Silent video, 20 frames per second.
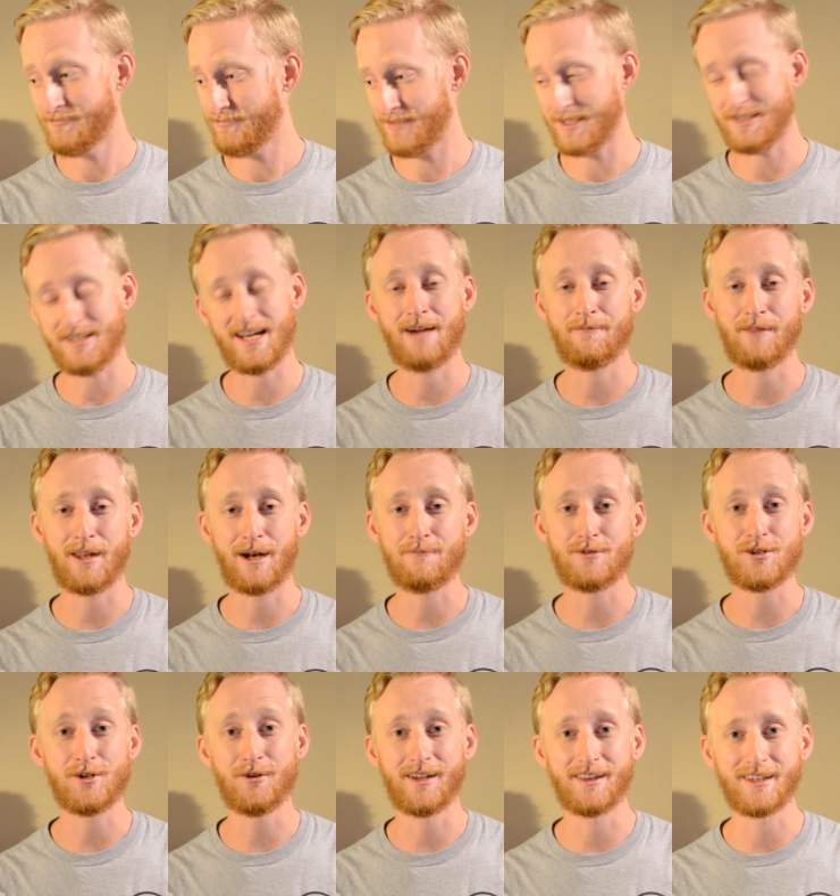the time that
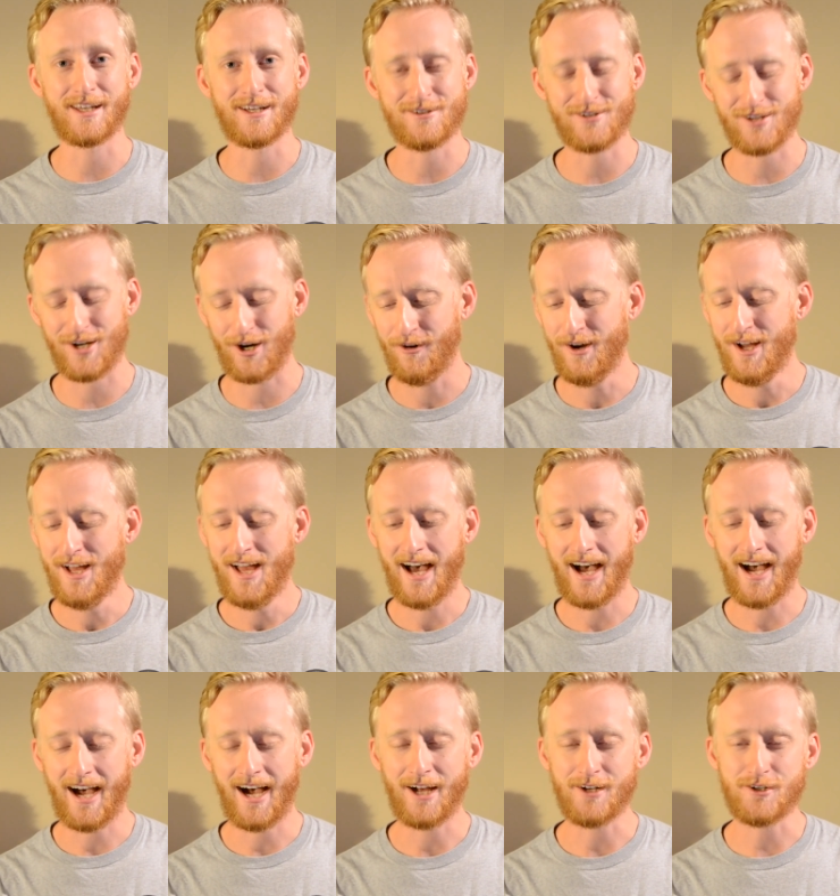I'm doing this. So uh,
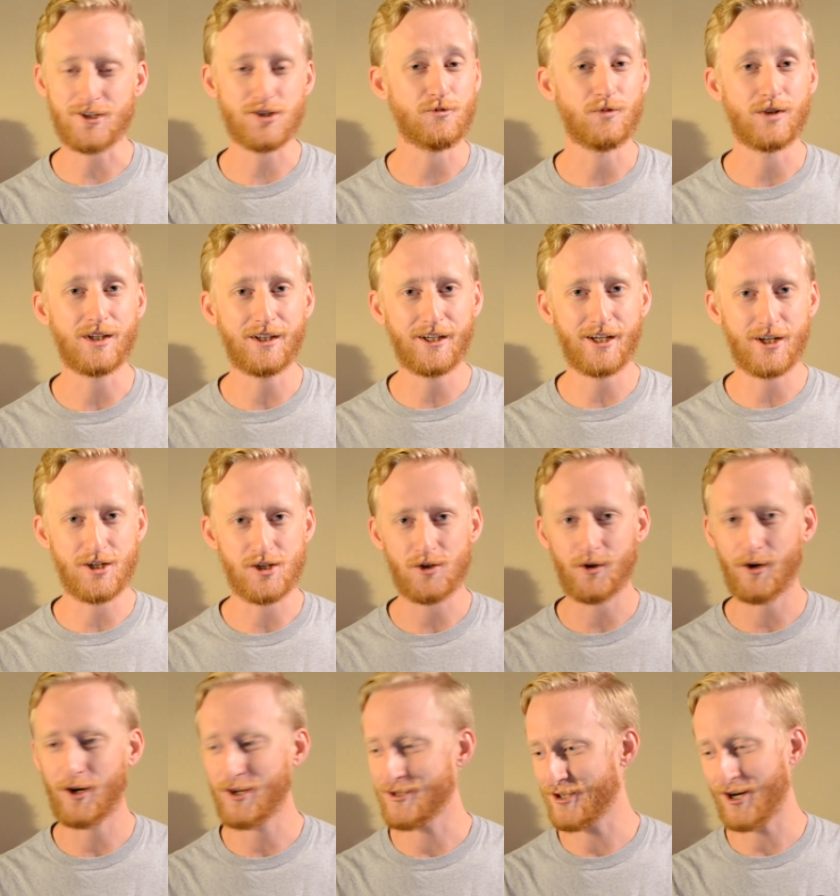I uh, just really enjoy.